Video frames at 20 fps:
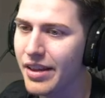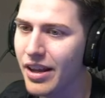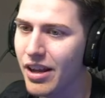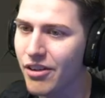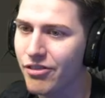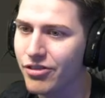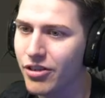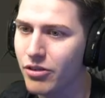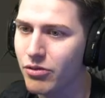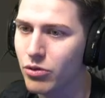
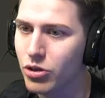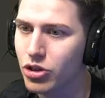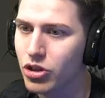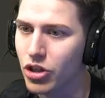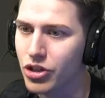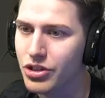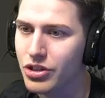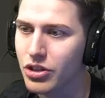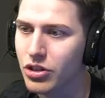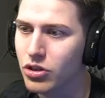ending if I would
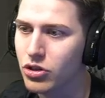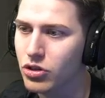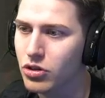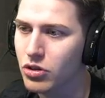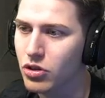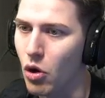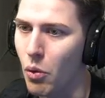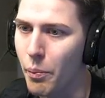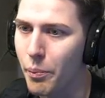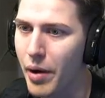just
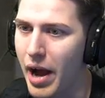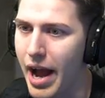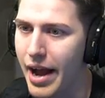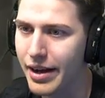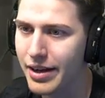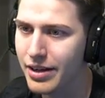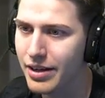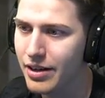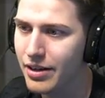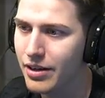go
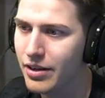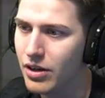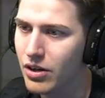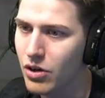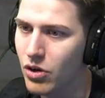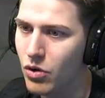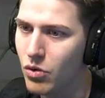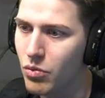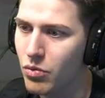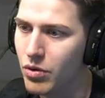back
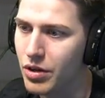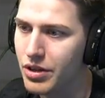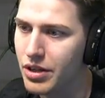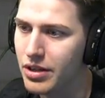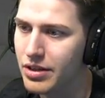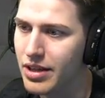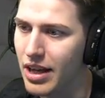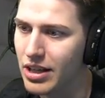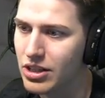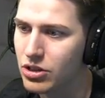when
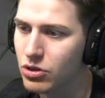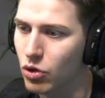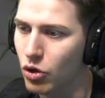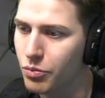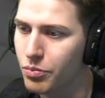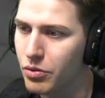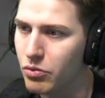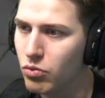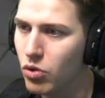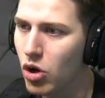the text
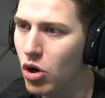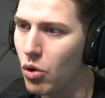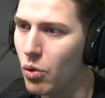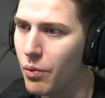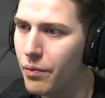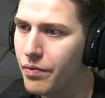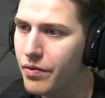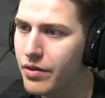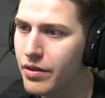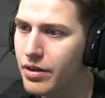told me,
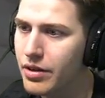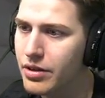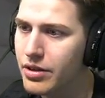Whoa!